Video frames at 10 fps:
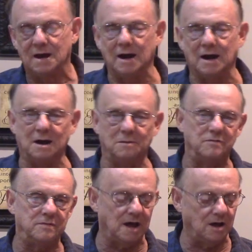
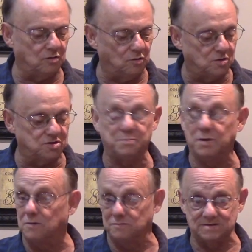Um, the Lord's
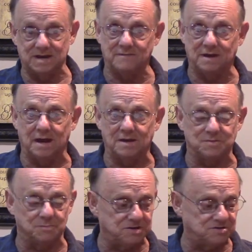Prayer was given as
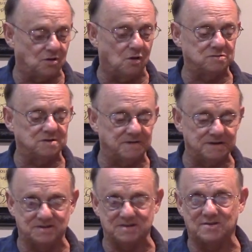a result of
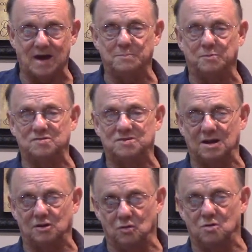his disciples
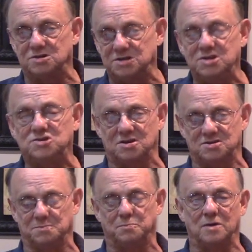saying, Lord, teach
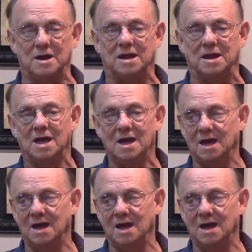us to pray,